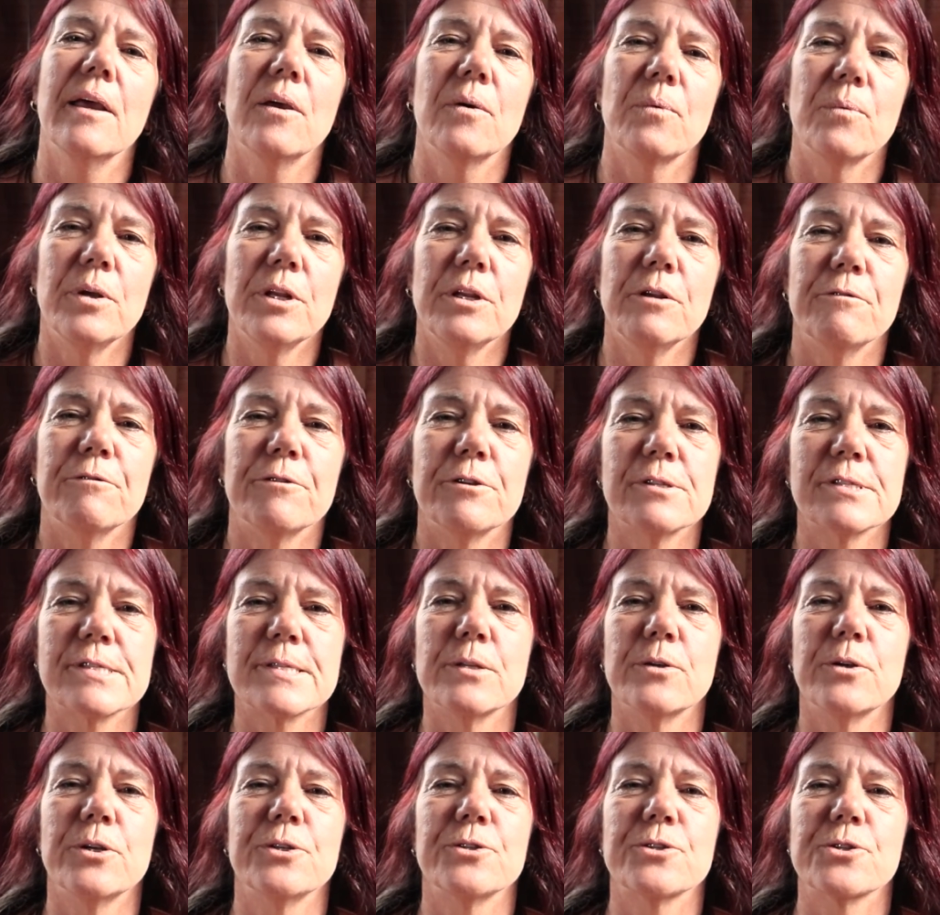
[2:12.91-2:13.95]
When you first
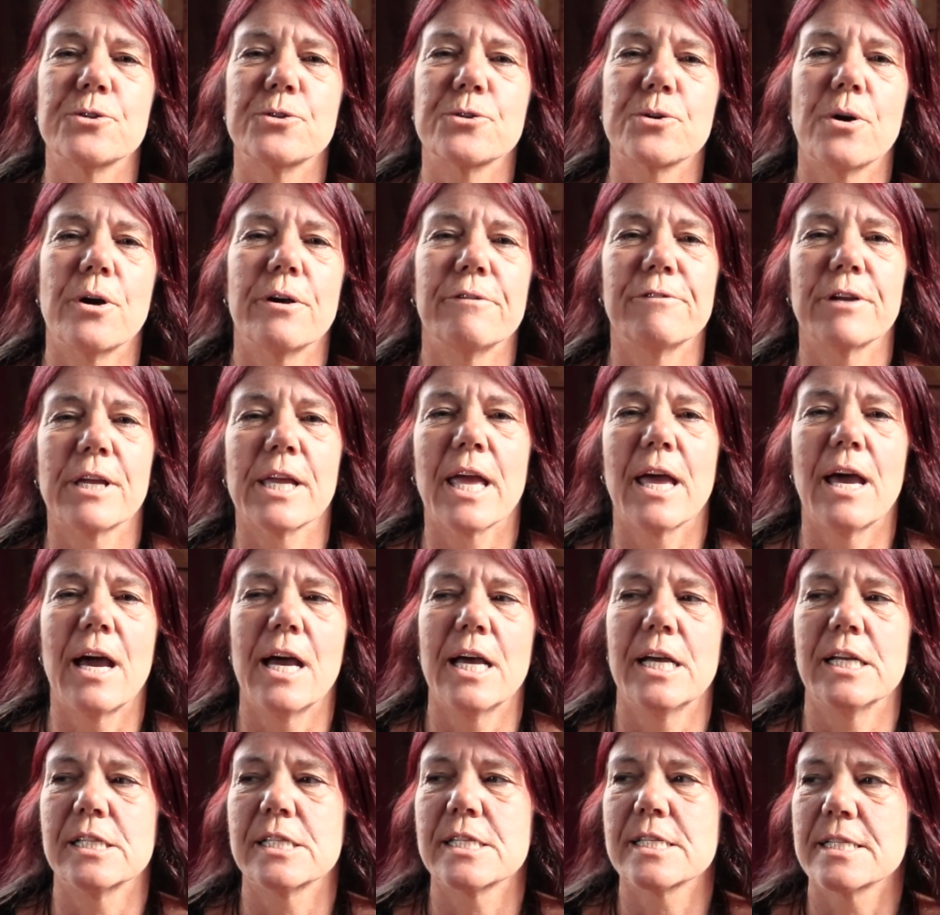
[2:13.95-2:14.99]
learn to drive a
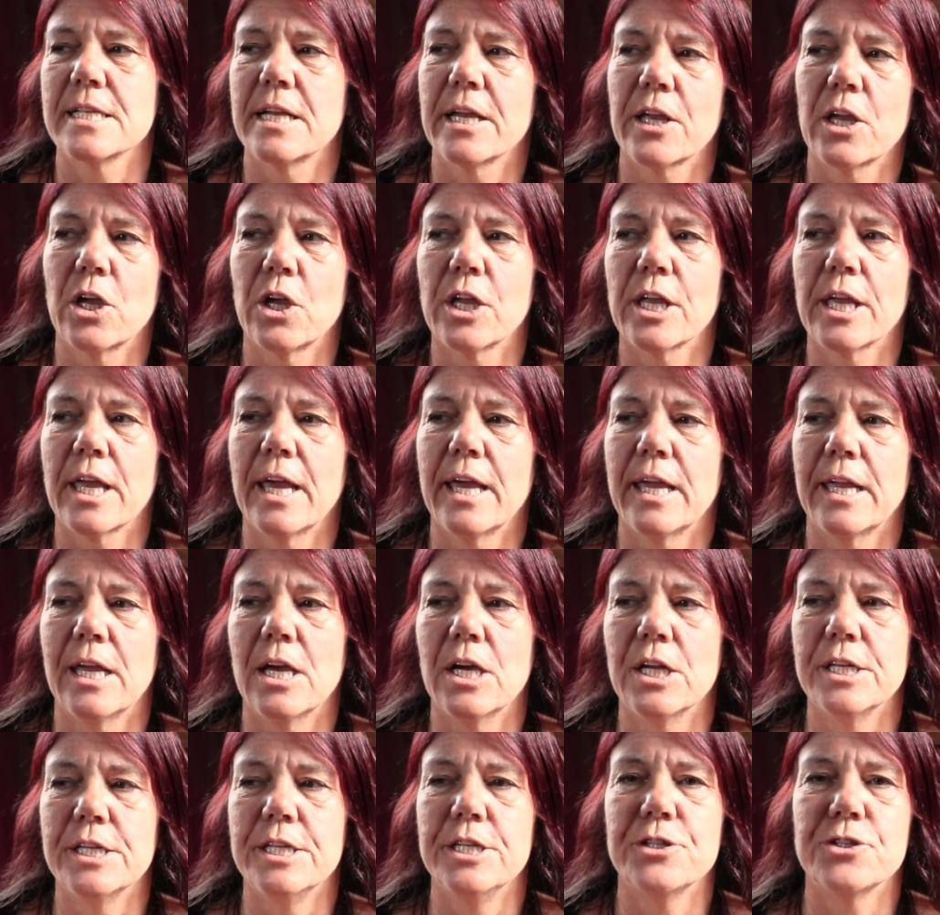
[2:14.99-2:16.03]
car, it's like, okay,
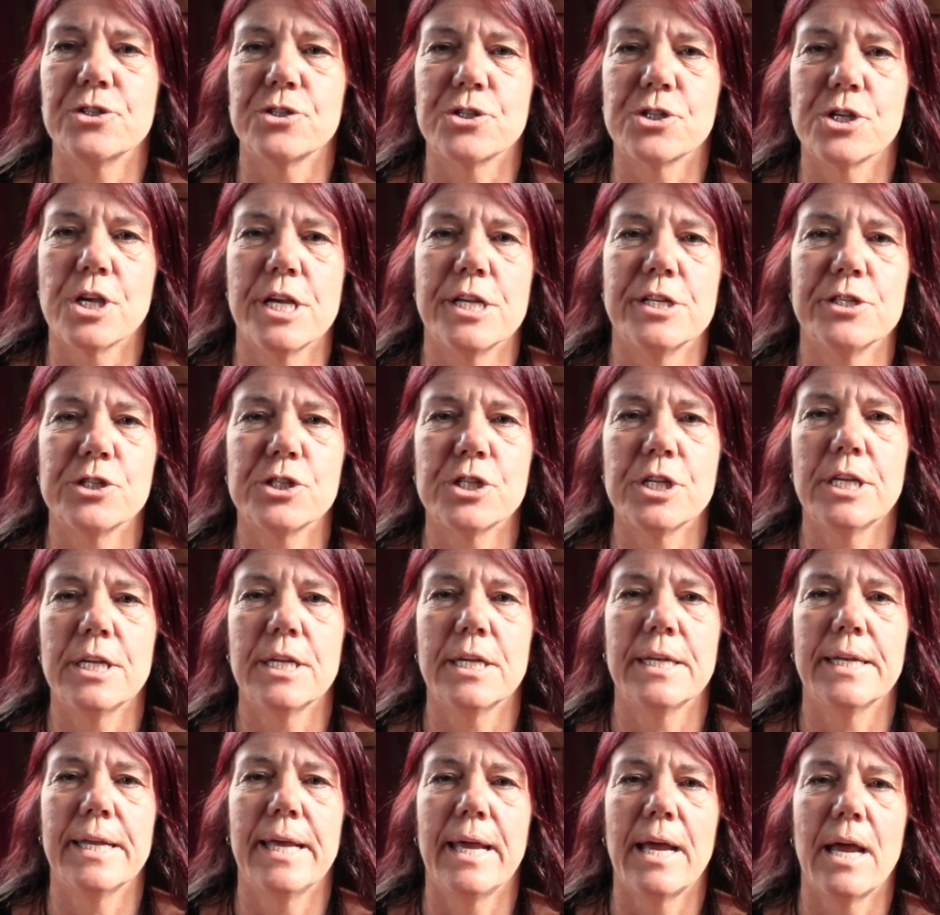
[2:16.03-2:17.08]
I need to change
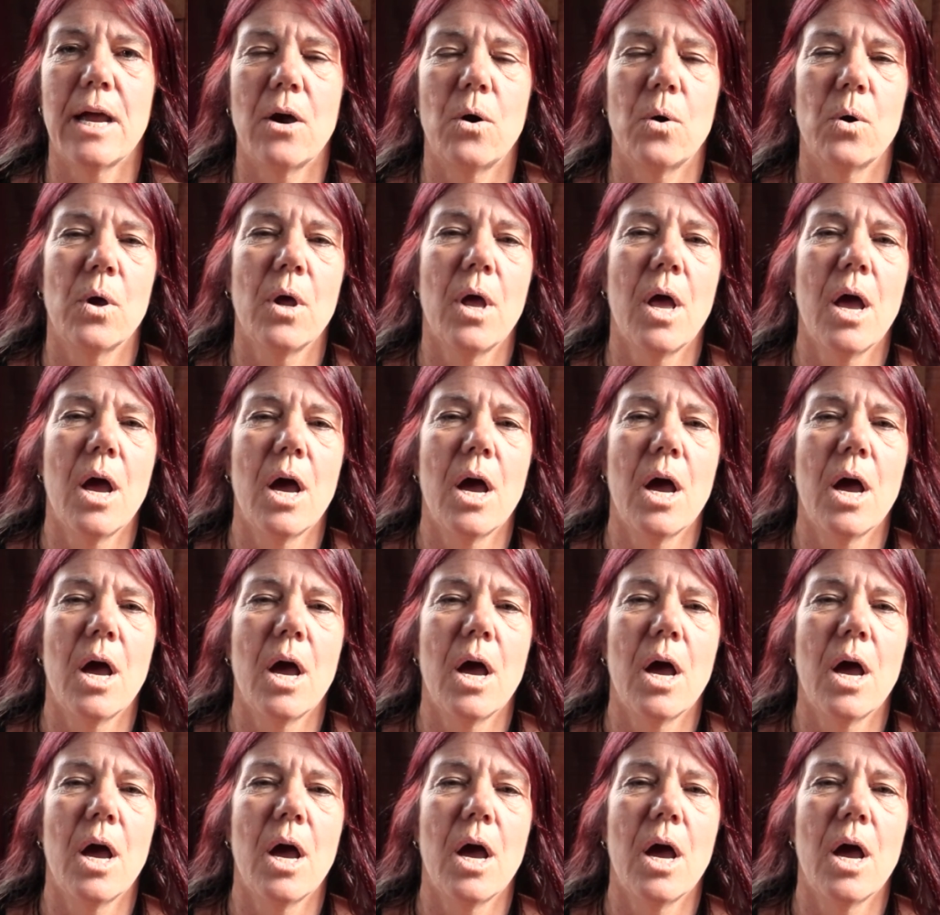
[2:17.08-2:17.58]
gear now.